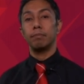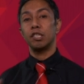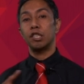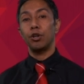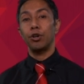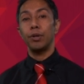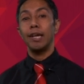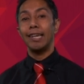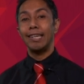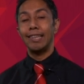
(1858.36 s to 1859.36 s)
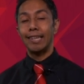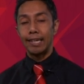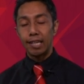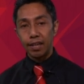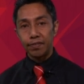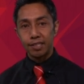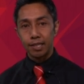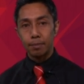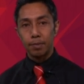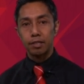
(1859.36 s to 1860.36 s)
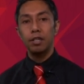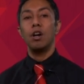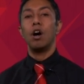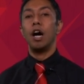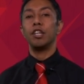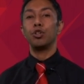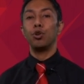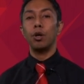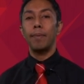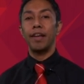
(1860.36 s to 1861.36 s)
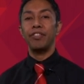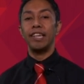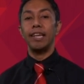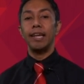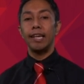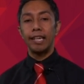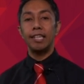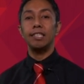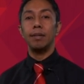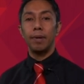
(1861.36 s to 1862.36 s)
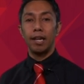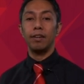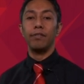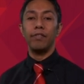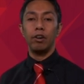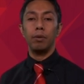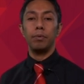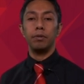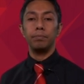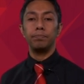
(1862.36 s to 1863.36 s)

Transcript: So in the if segment, I talk about the independent variable.